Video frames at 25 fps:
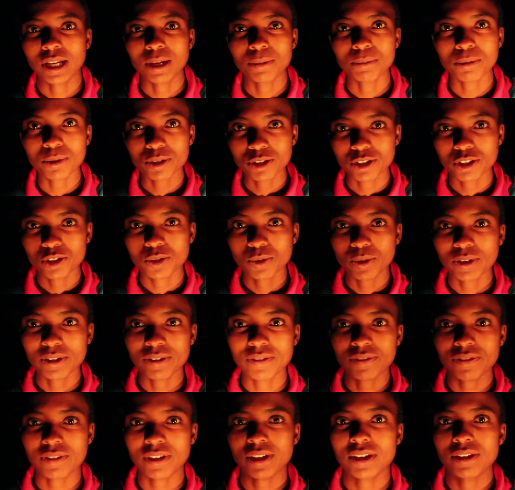approaching
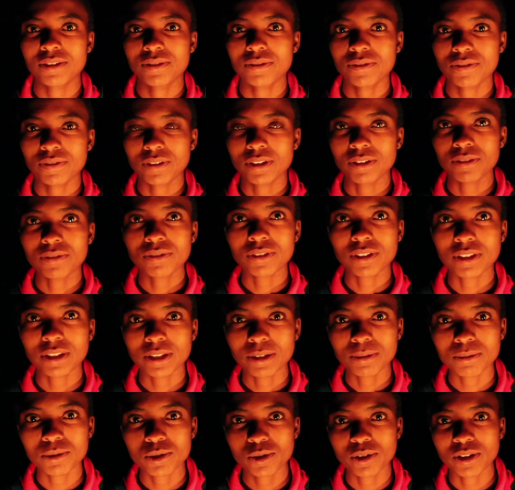25 and for them